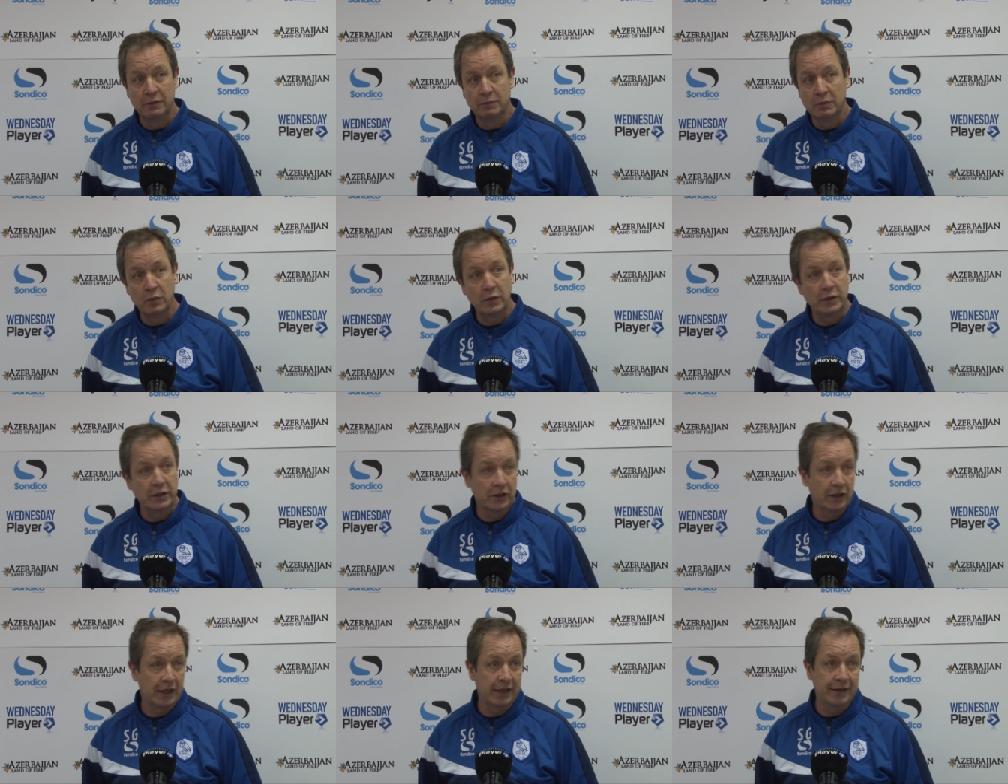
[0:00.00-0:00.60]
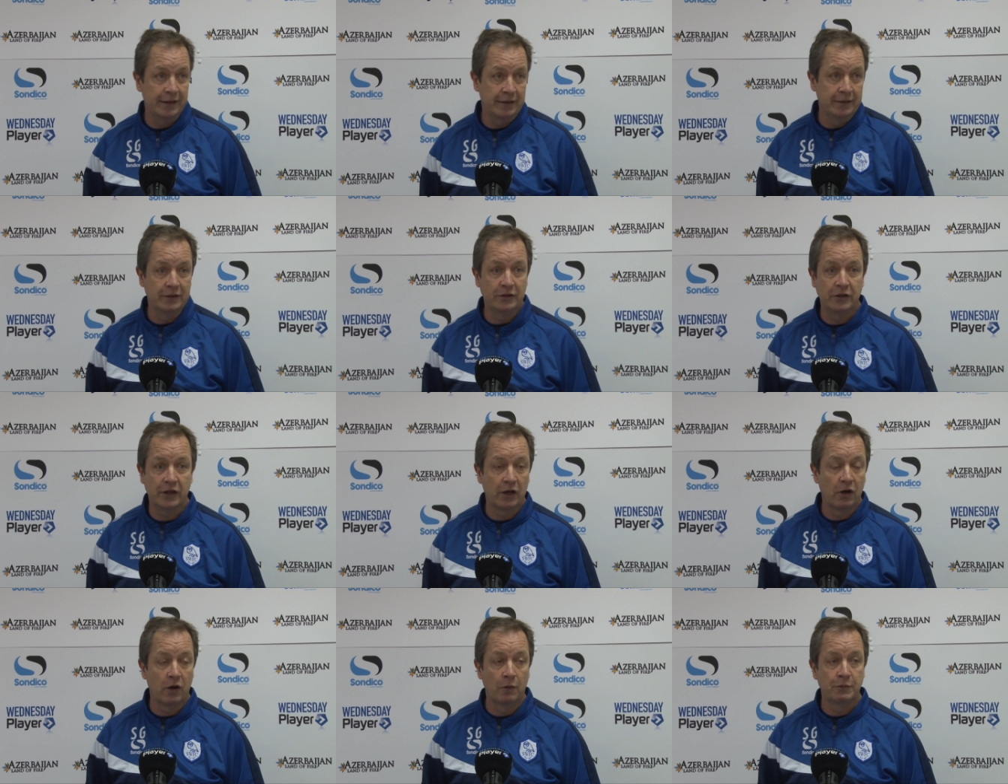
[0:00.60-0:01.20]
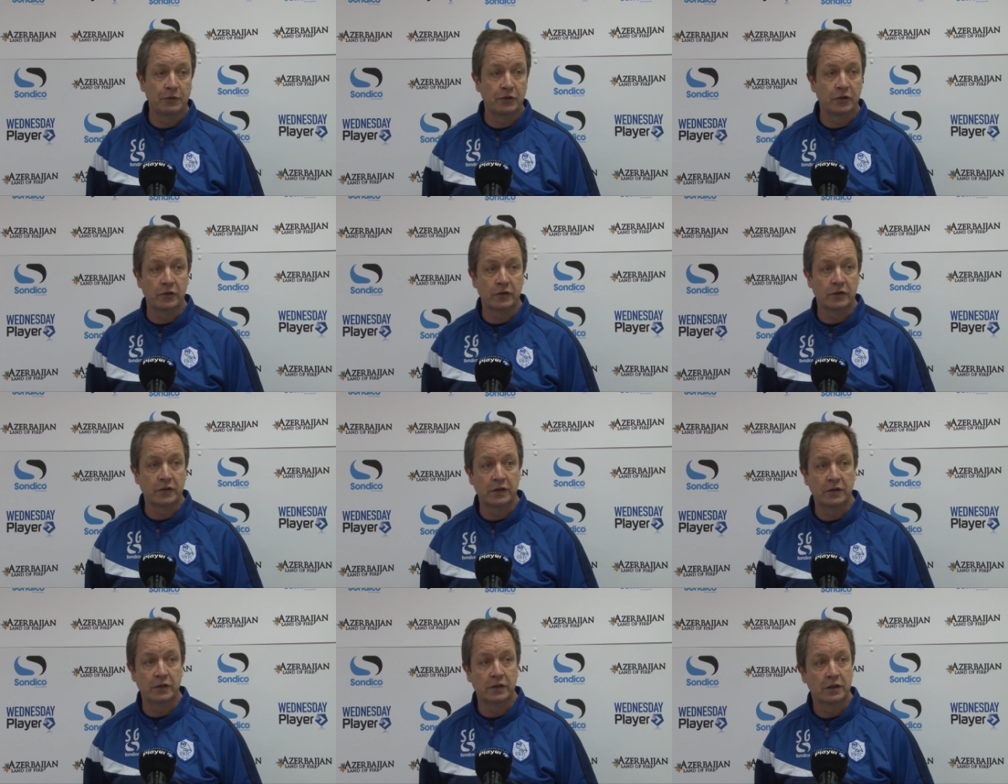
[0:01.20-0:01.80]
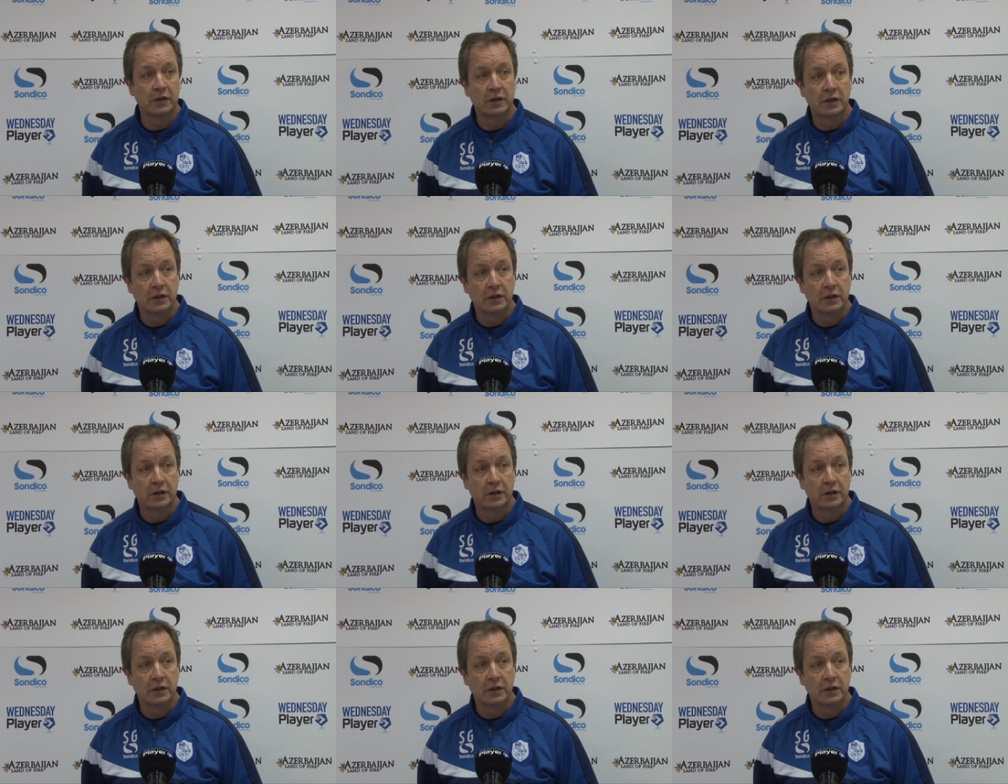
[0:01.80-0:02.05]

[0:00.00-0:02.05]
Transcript: But when you get in and you get opportunities,